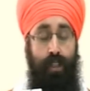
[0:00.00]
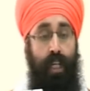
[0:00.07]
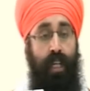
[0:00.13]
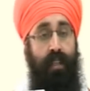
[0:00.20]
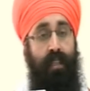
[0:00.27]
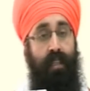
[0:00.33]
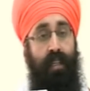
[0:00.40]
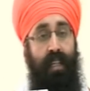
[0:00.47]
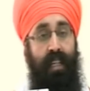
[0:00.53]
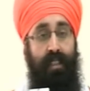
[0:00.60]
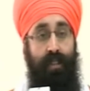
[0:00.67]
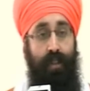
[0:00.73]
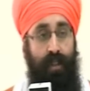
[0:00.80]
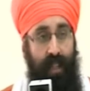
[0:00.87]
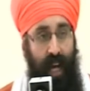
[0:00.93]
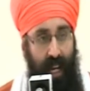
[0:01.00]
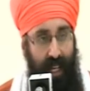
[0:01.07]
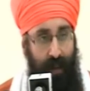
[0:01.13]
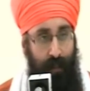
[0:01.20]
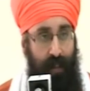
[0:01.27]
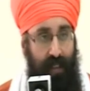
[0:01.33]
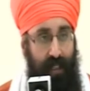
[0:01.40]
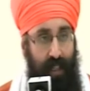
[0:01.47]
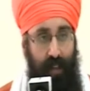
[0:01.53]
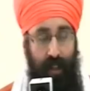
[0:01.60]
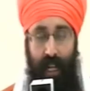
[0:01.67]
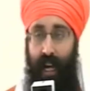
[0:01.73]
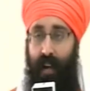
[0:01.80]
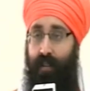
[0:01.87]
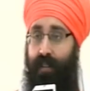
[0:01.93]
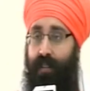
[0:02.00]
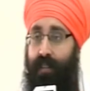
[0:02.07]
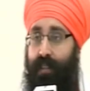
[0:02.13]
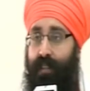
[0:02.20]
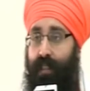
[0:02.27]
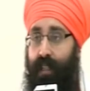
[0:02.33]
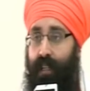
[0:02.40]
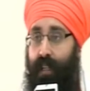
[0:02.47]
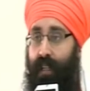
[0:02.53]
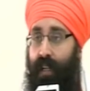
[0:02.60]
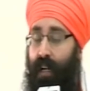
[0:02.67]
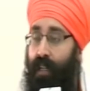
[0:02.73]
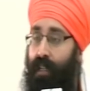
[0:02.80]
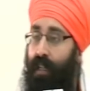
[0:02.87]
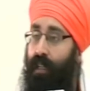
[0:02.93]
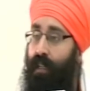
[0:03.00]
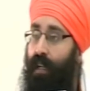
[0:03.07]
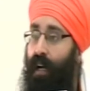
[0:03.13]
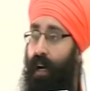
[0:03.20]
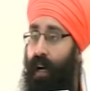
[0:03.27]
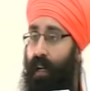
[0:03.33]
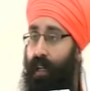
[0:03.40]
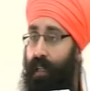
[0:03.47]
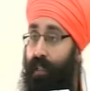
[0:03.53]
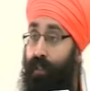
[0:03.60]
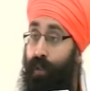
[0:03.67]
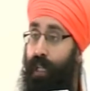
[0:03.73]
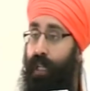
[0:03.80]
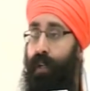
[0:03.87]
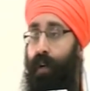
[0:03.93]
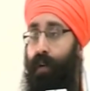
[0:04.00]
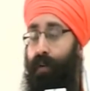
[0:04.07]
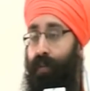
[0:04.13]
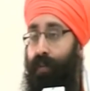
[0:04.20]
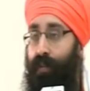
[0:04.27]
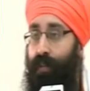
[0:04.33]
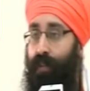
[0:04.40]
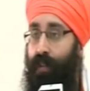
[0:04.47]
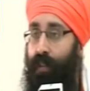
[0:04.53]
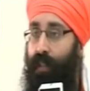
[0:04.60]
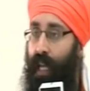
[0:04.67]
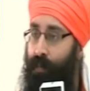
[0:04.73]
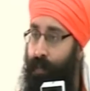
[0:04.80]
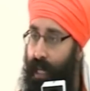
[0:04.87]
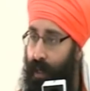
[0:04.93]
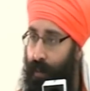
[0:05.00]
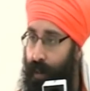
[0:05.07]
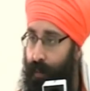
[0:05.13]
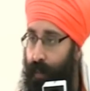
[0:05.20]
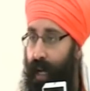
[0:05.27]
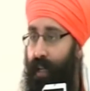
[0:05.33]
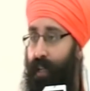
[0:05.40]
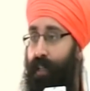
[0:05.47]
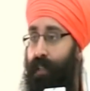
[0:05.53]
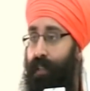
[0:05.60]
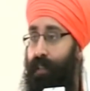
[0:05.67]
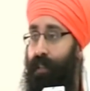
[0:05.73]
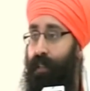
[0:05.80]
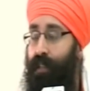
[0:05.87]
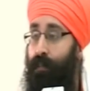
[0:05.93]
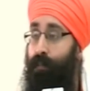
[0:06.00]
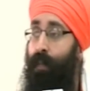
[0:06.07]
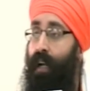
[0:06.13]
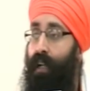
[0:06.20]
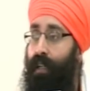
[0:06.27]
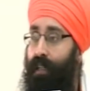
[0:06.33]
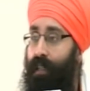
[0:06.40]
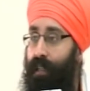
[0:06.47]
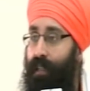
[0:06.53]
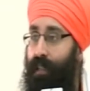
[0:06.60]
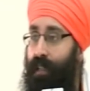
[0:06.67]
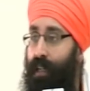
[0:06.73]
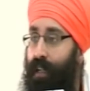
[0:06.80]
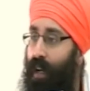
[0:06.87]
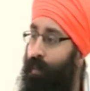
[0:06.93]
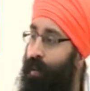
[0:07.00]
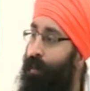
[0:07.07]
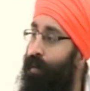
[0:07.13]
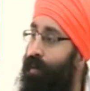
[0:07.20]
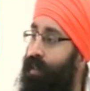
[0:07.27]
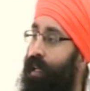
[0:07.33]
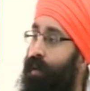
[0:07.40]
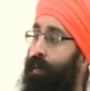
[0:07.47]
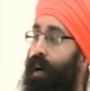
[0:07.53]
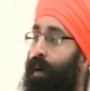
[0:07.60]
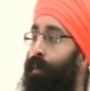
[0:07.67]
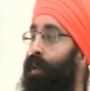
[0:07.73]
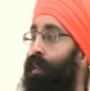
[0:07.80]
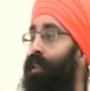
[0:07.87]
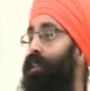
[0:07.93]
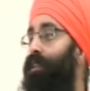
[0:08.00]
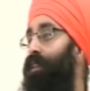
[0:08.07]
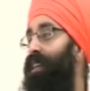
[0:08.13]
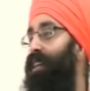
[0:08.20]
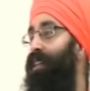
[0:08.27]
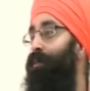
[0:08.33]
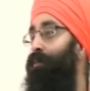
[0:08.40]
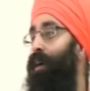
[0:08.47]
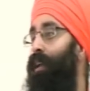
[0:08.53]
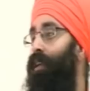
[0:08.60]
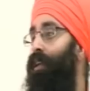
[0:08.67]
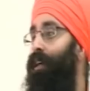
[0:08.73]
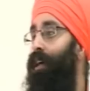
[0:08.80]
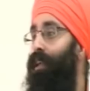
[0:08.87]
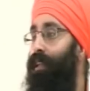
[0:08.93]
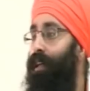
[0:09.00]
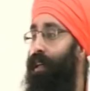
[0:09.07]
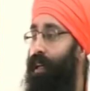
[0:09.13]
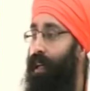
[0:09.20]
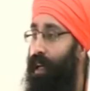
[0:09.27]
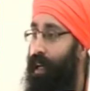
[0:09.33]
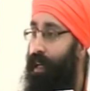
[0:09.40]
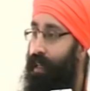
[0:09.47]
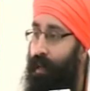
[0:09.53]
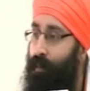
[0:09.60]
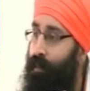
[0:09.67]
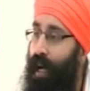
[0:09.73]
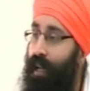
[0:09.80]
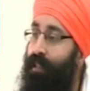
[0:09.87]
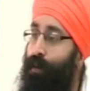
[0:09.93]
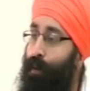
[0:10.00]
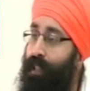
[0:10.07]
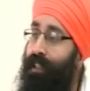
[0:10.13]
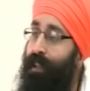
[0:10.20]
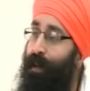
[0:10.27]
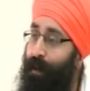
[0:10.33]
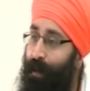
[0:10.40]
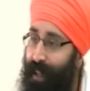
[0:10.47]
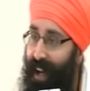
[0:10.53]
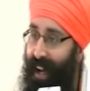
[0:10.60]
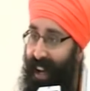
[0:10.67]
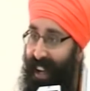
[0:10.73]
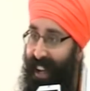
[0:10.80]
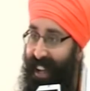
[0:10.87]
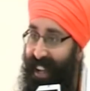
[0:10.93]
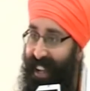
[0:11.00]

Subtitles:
Chit is your dilemmas and your doubts. And hankar is your ego. They make up the mind, the man. A lot of people will say, main ammat nahi chhagna, haje man nahi karda. The man's always going to do that.